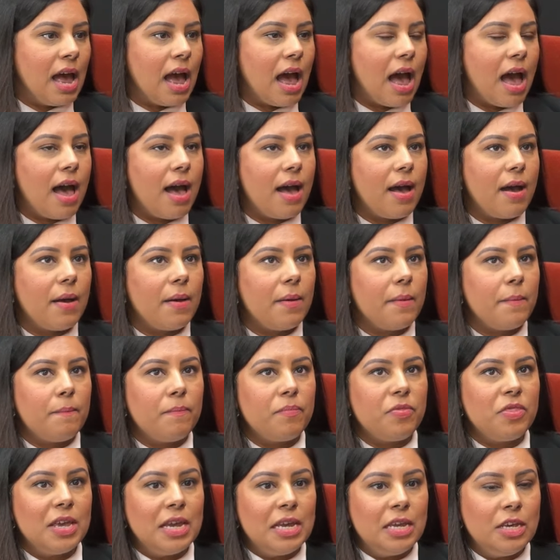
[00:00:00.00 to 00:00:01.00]
um,
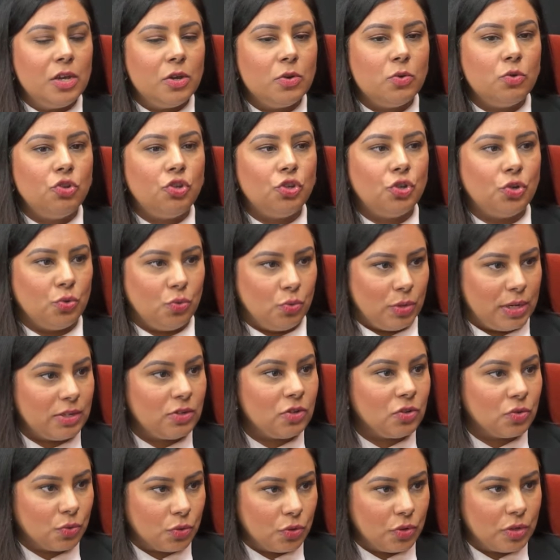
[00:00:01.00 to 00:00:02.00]
thing you do
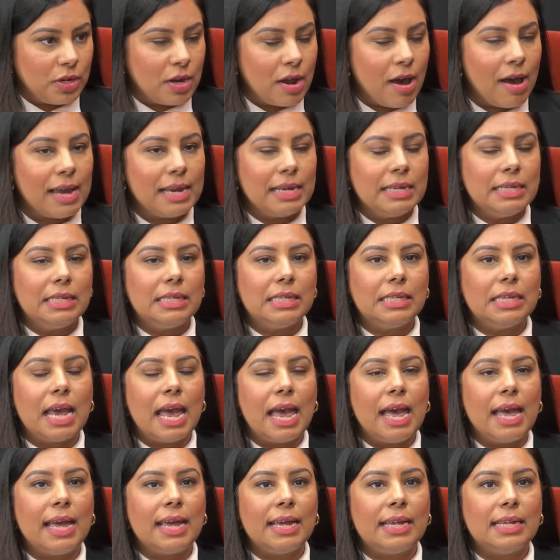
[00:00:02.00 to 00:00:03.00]
is scrutinized
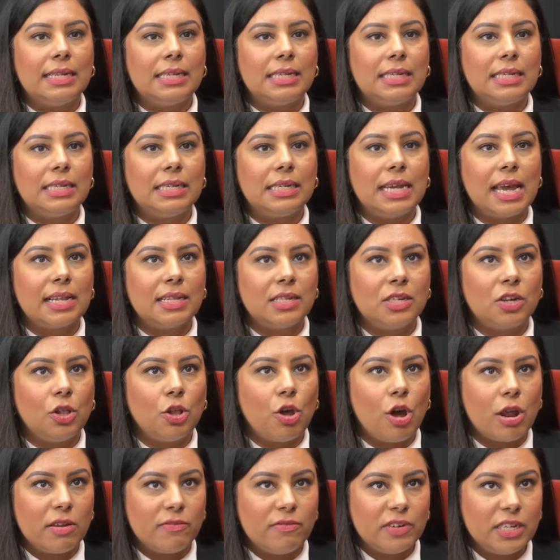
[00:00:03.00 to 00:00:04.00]
and gets a
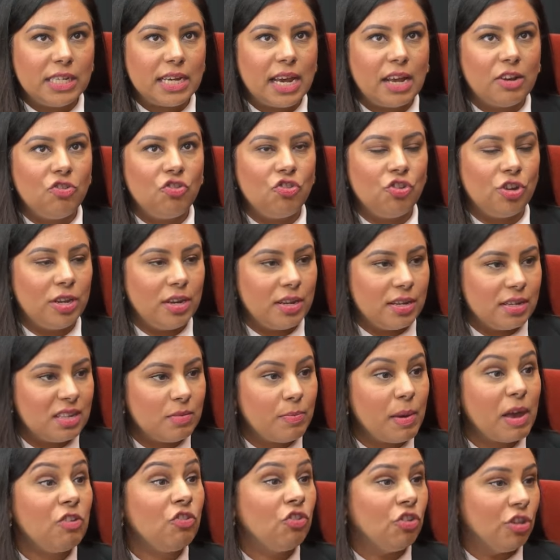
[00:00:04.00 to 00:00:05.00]
lot of attention,
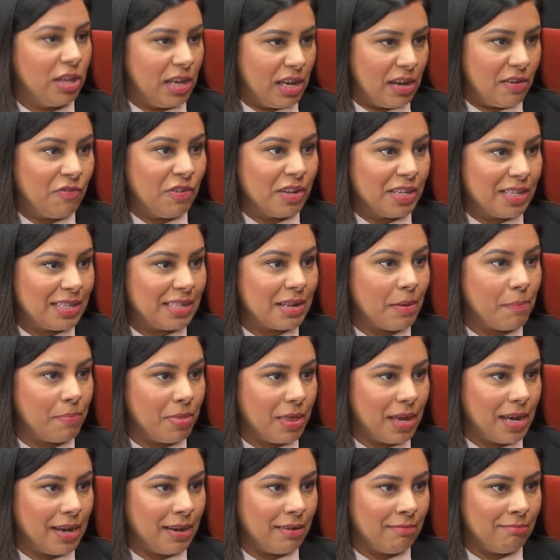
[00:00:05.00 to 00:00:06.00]
especially if it's
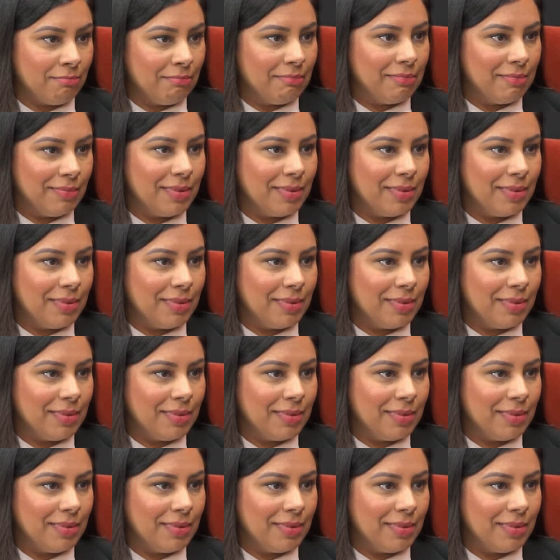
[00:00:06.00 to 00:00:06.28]
something